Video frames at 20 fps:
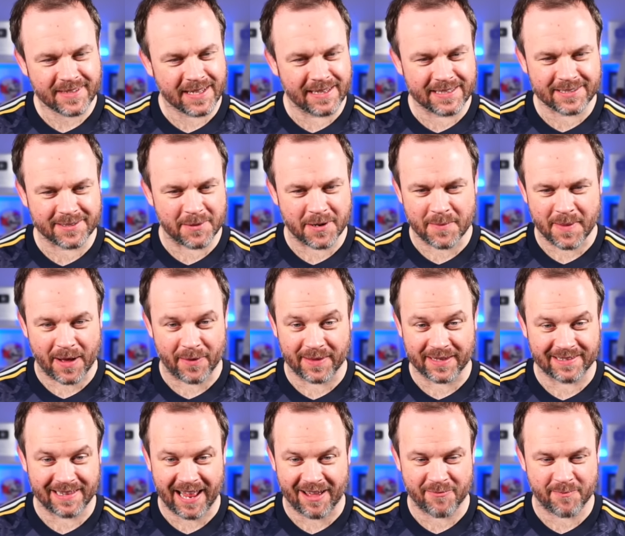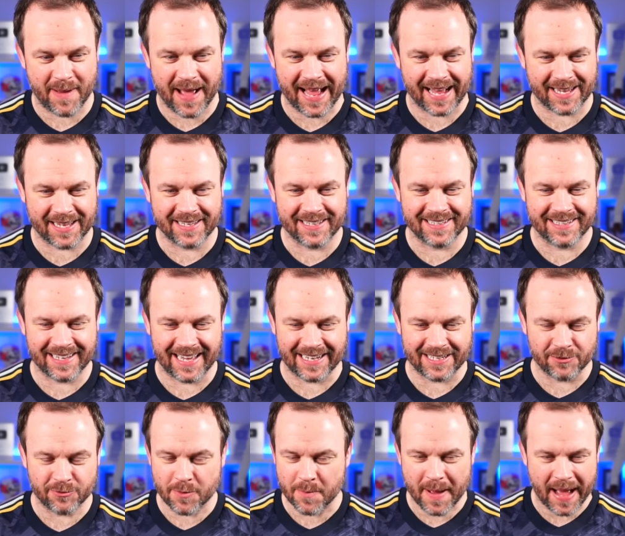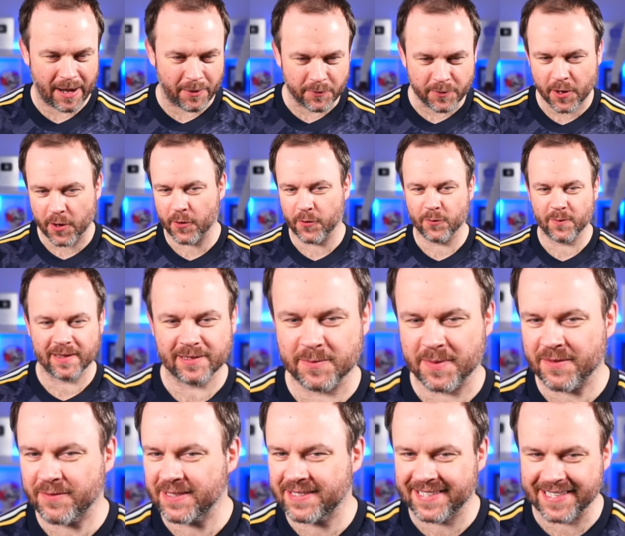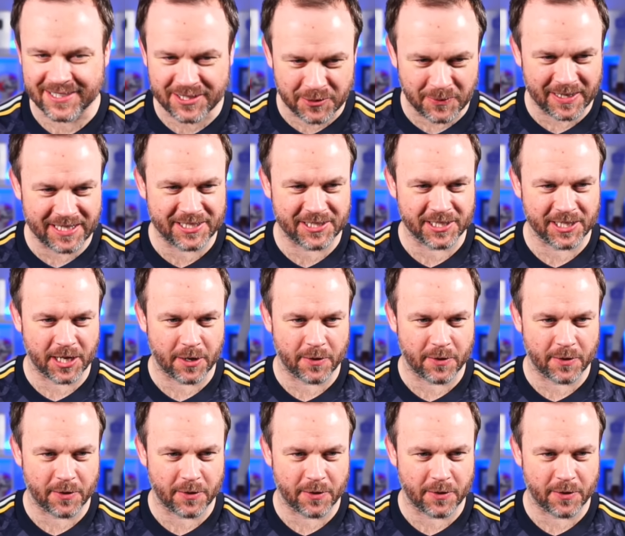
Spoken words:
There's something about this left back and Grimaldo. There's a bit of a situation